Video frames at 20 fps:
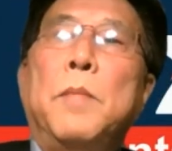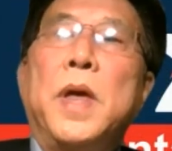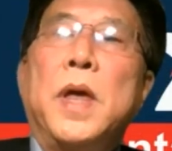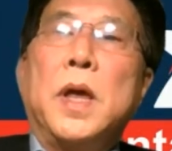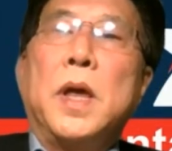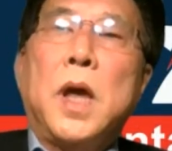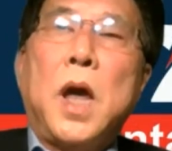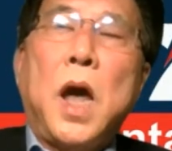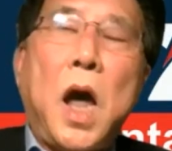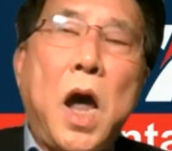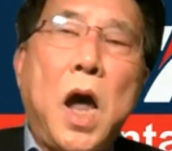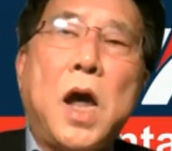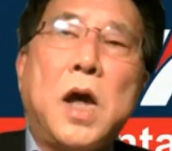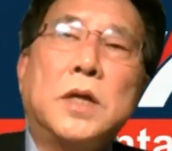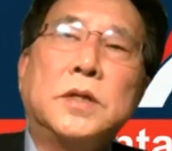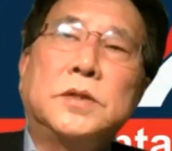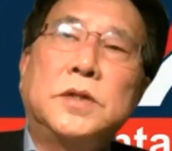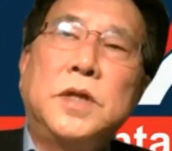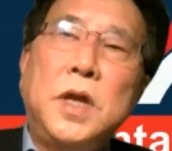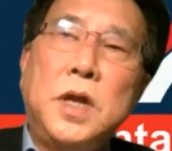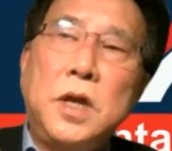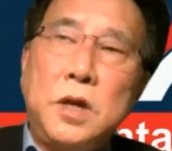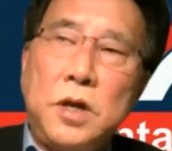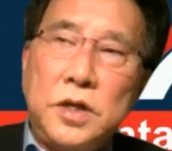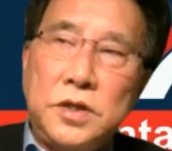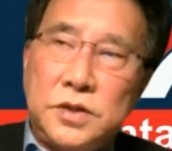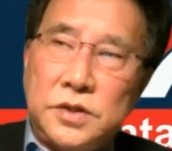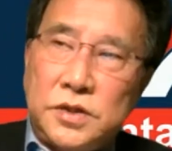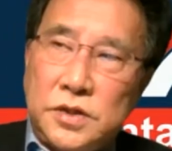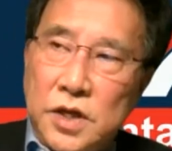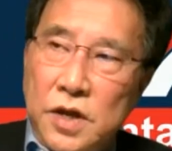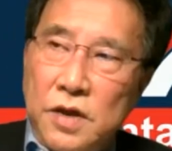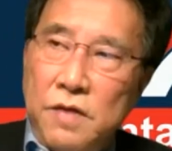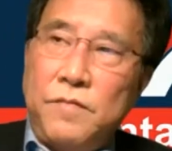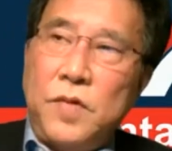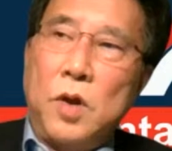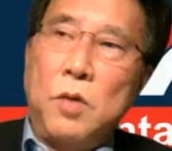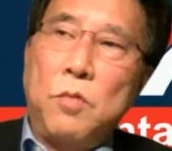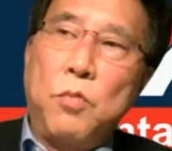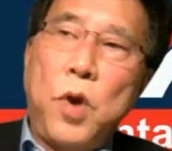because he
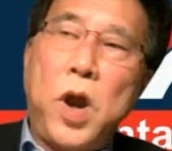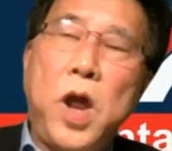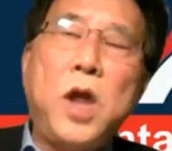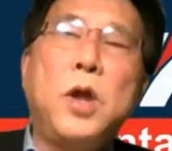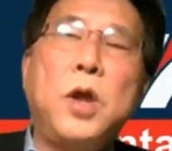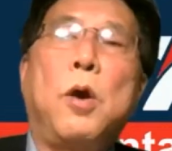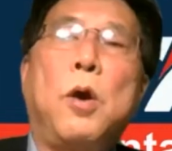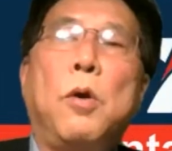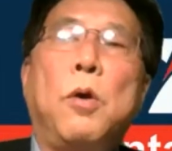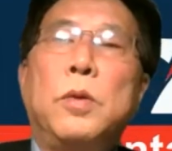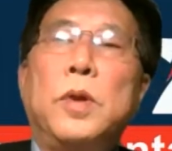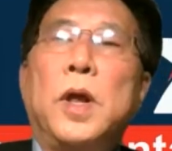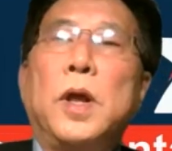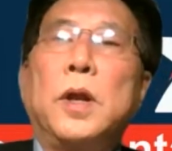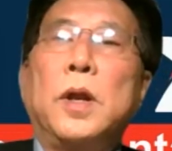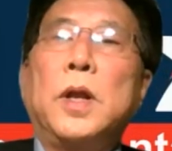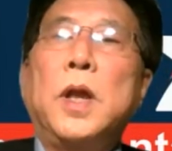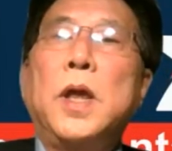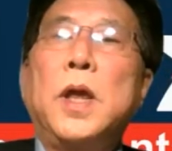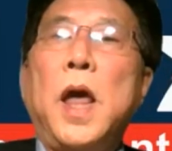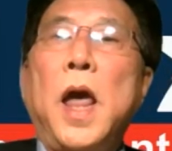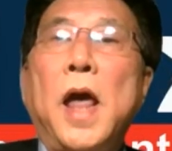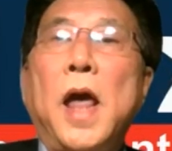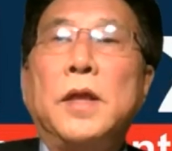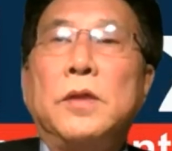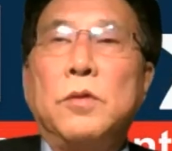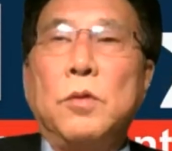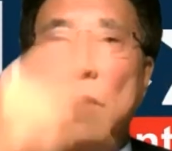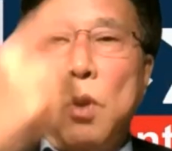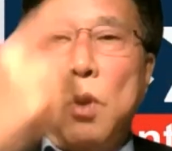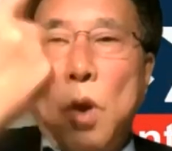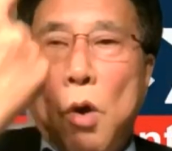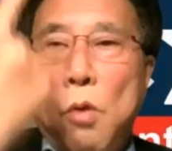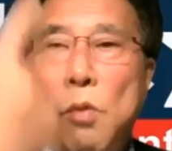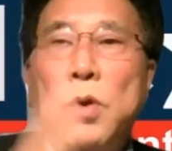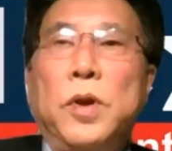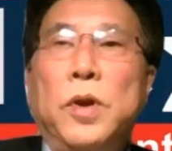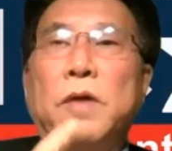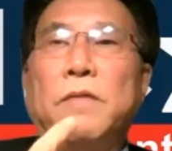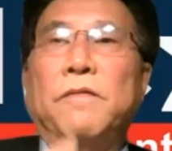received the radio that he had to
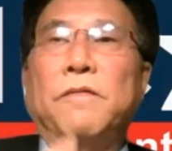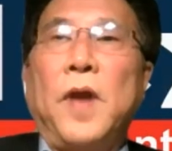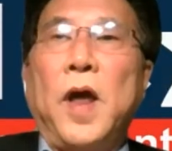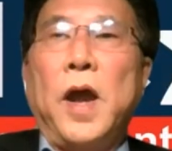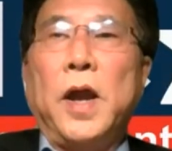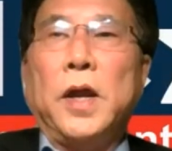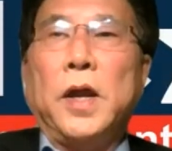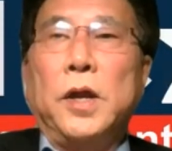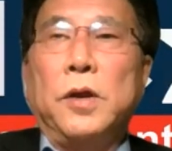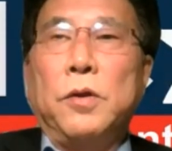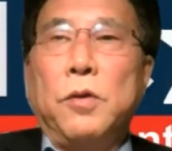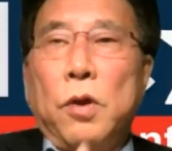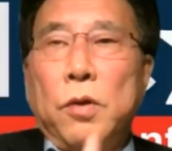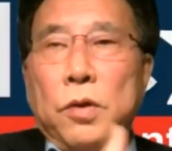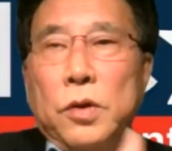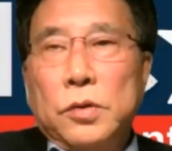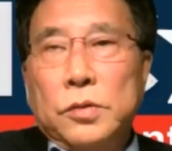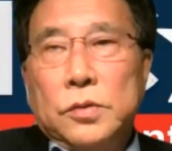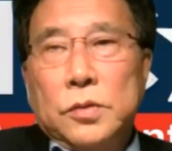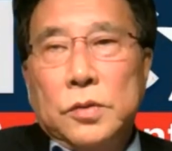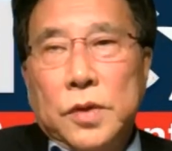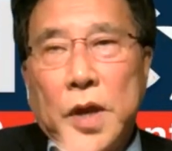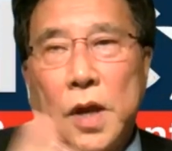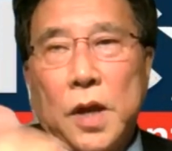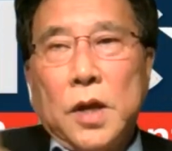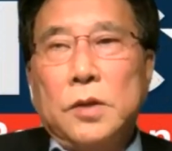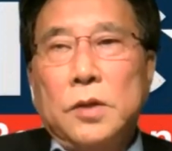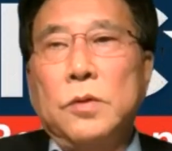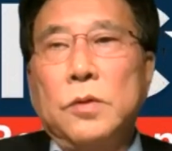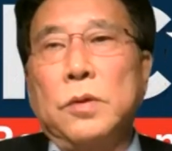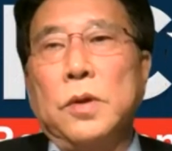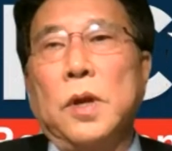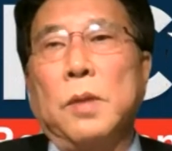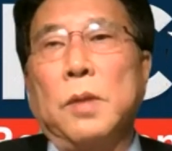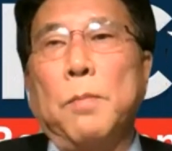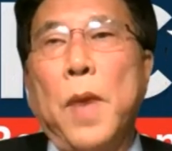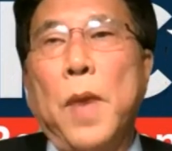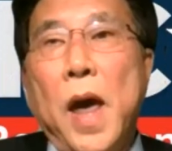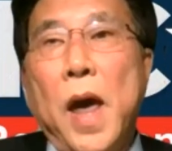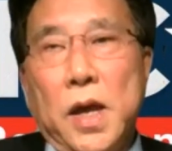lower the flag in order to get into the
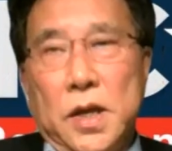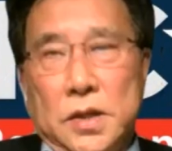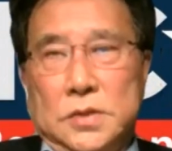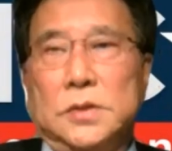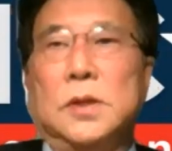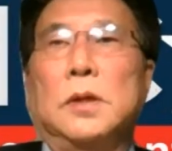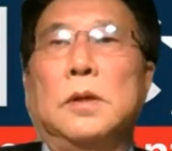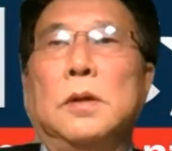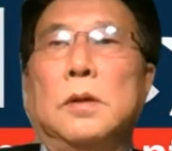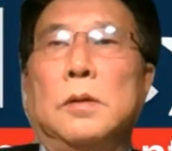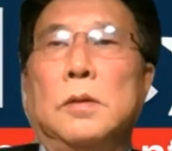base.